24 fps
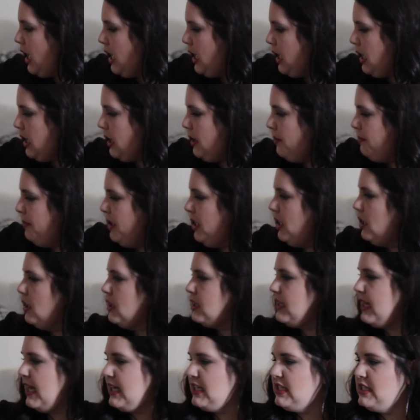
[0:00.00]
Um,
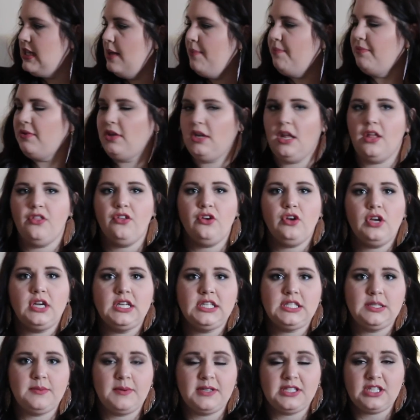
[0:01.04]
next up, another
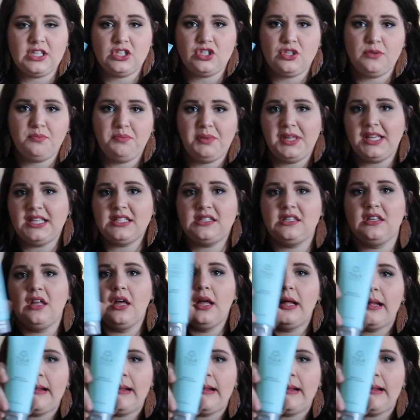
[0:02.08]
customization piece.